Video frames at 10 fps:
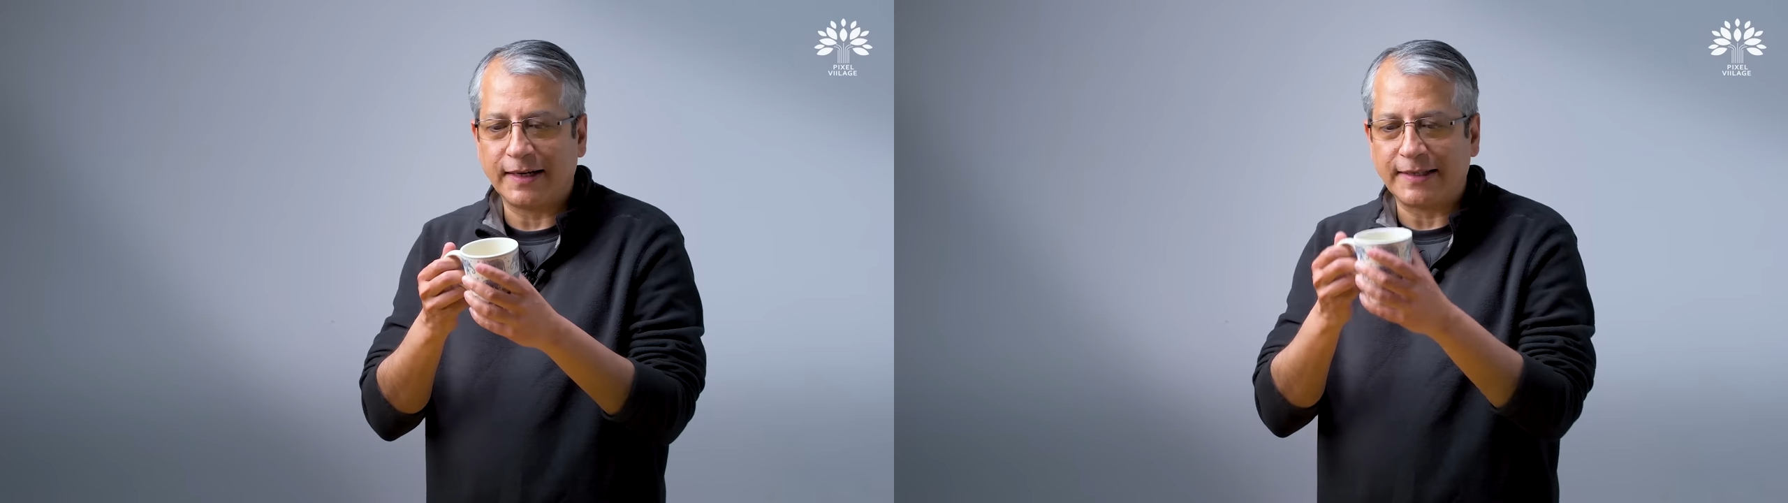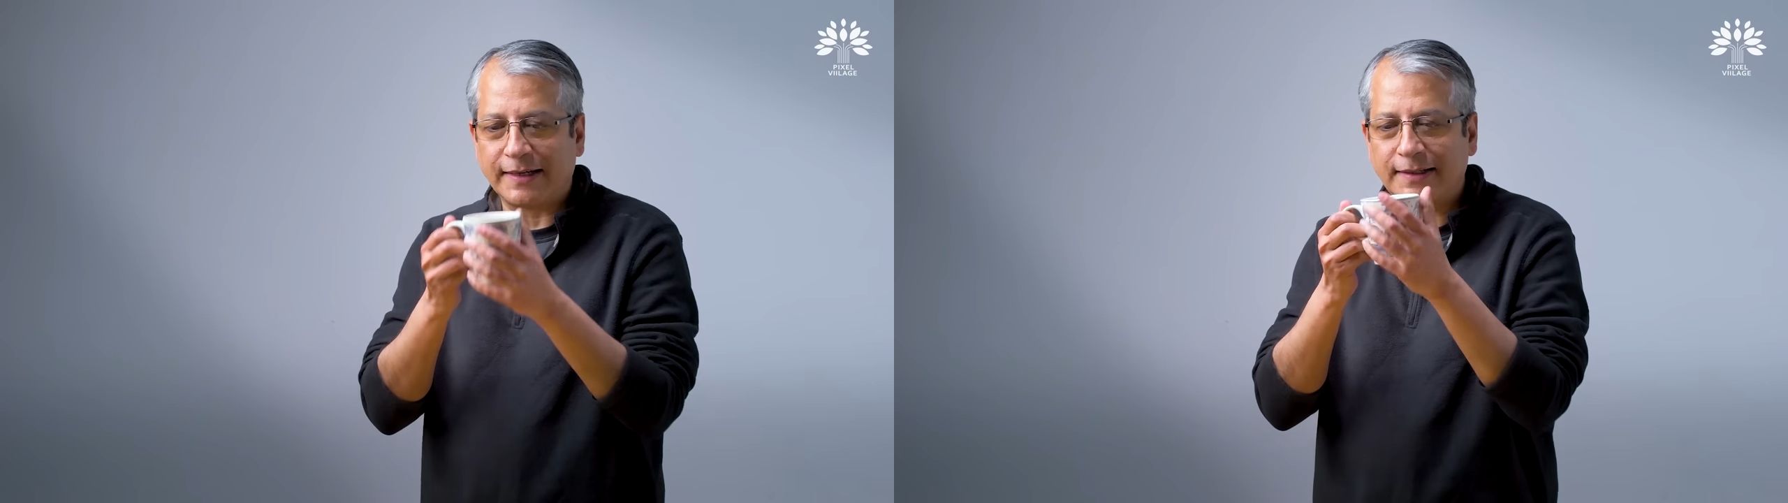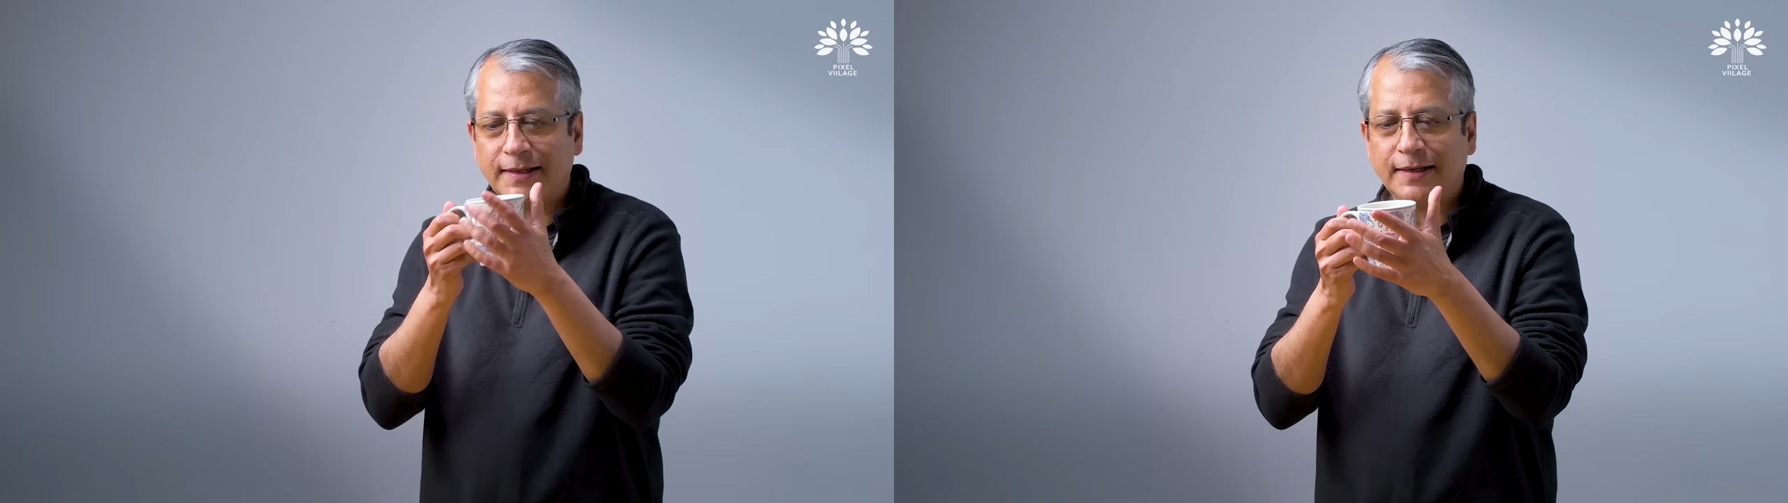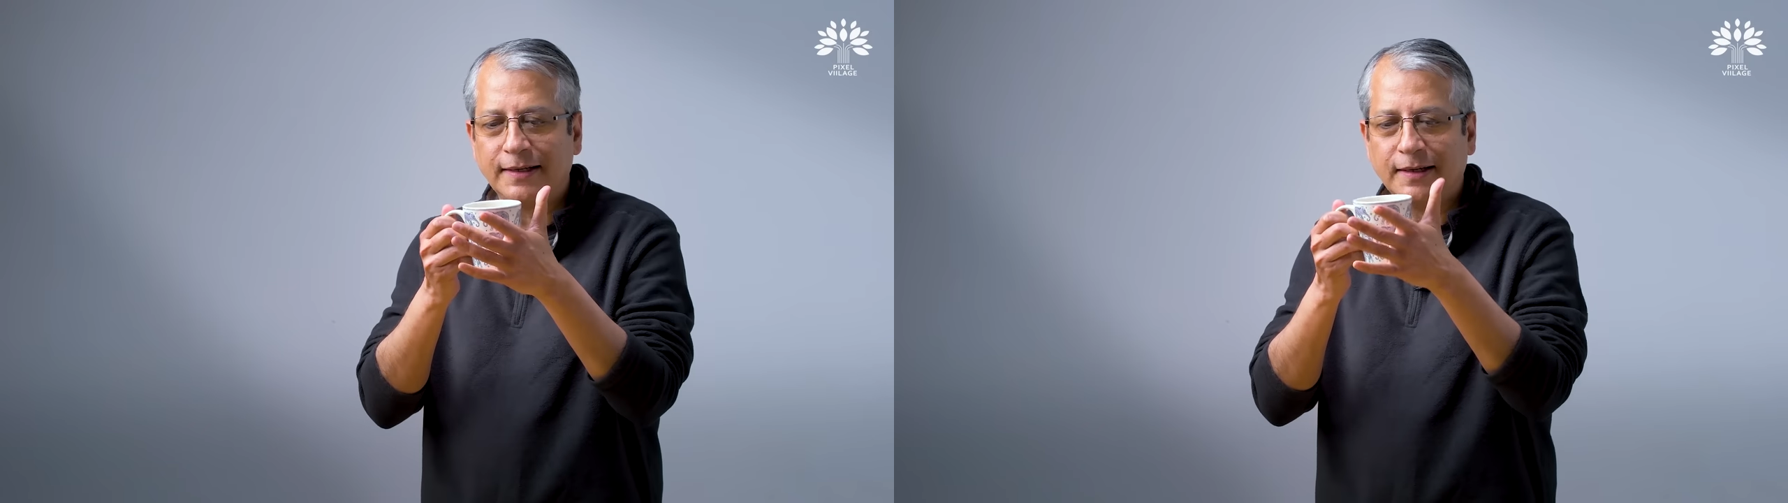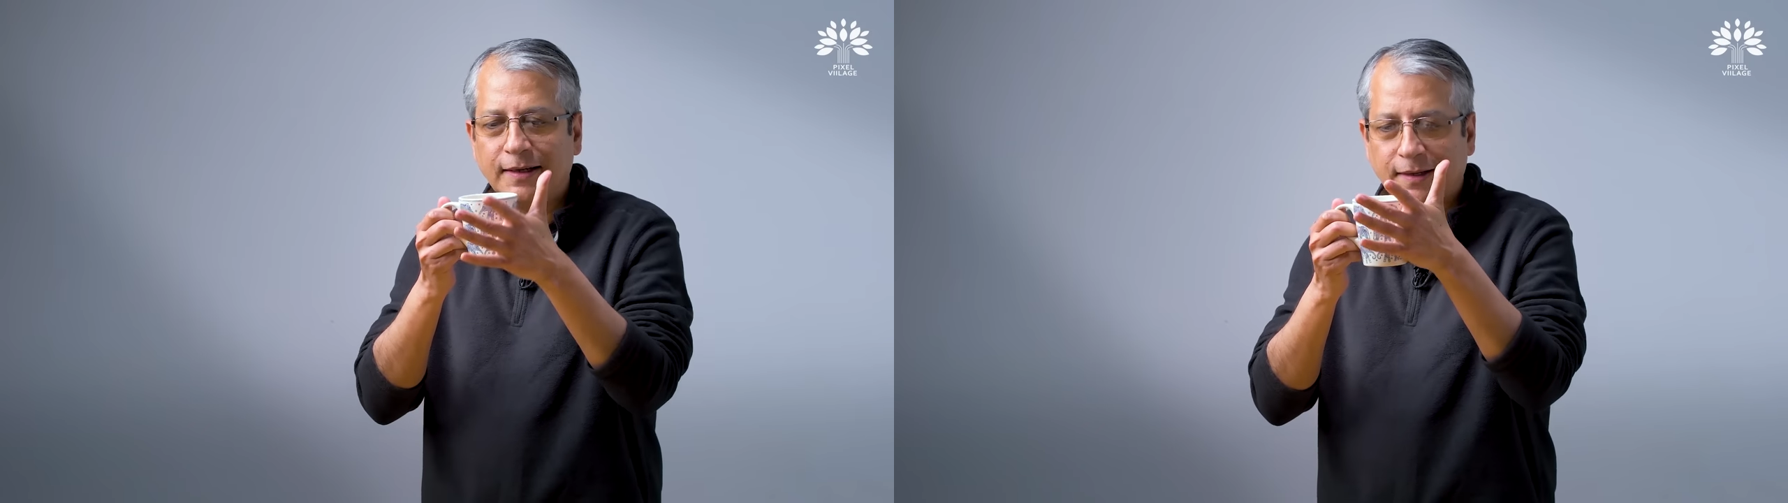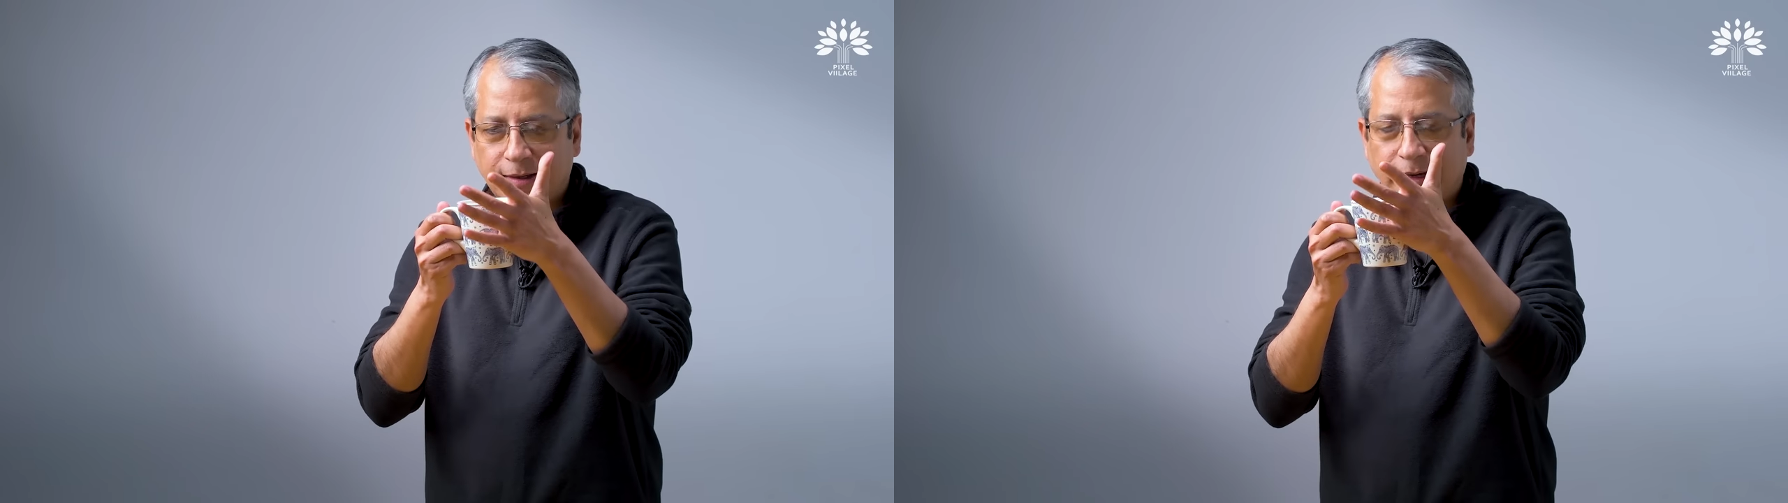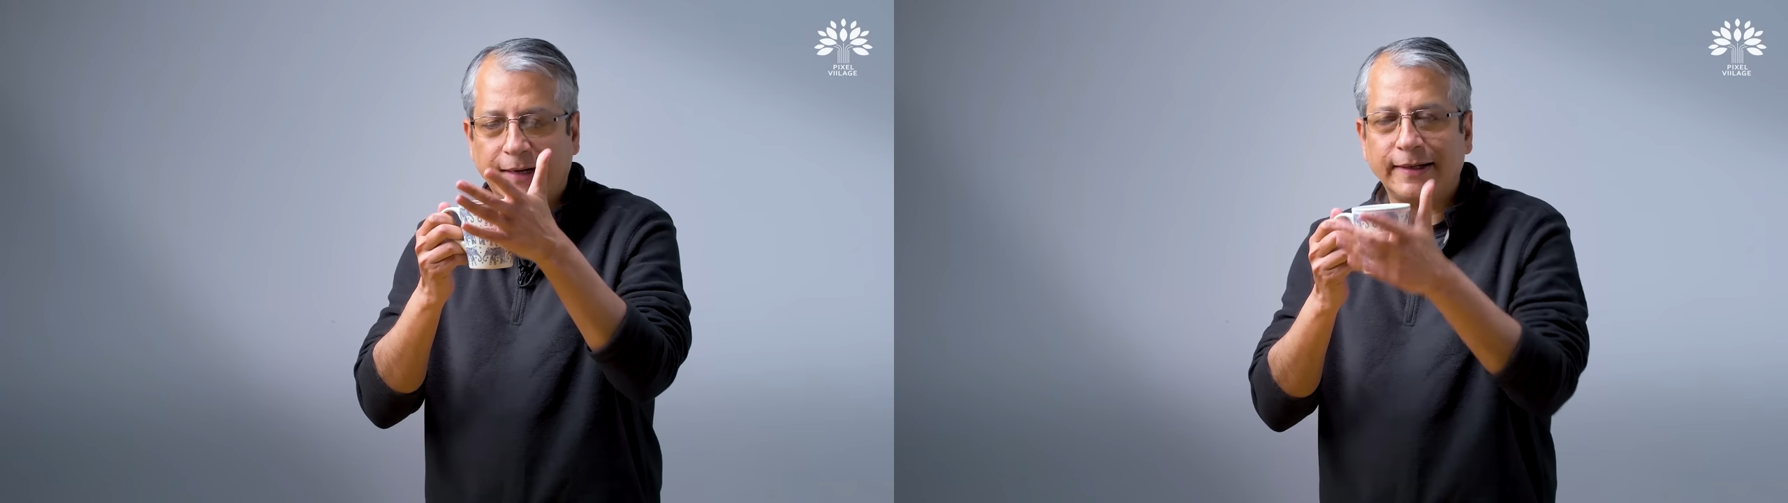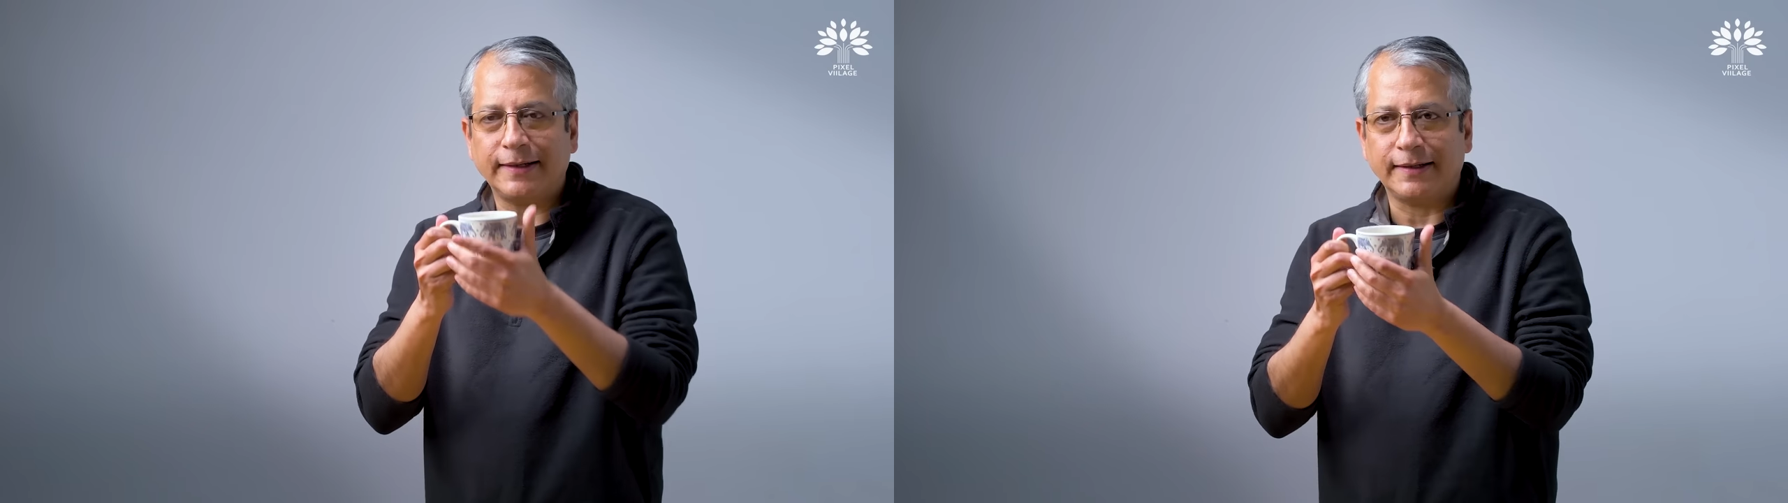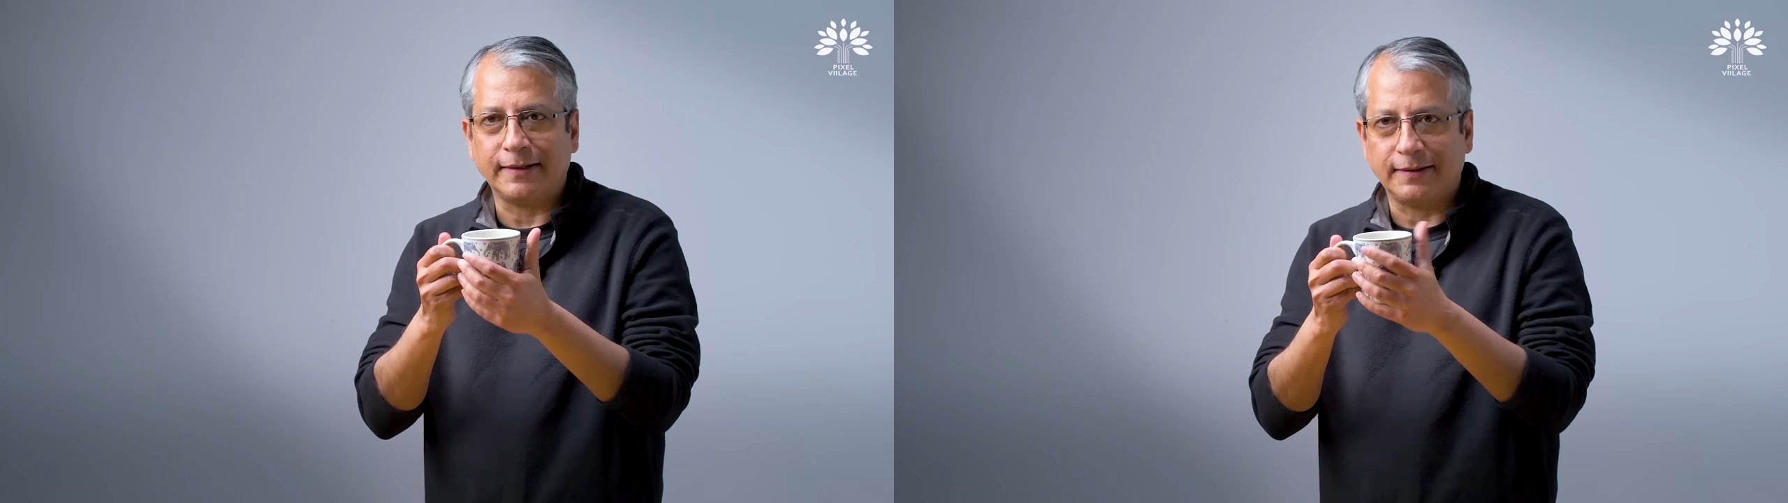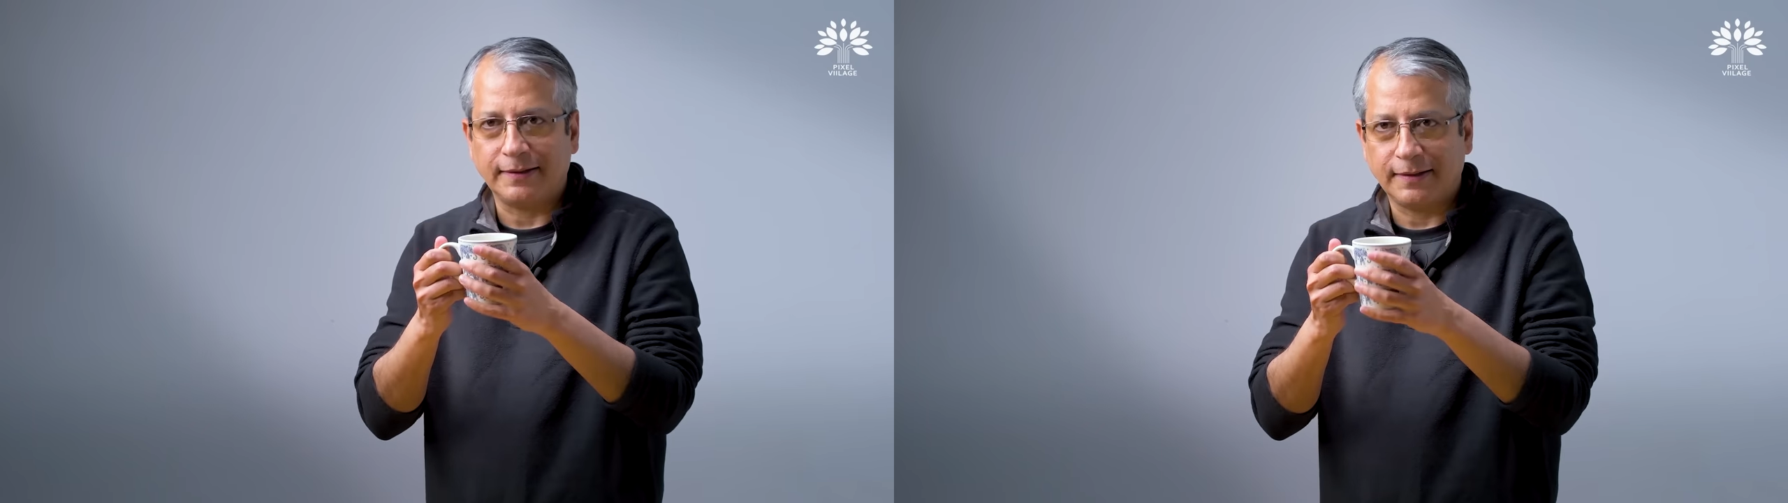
exactly identical.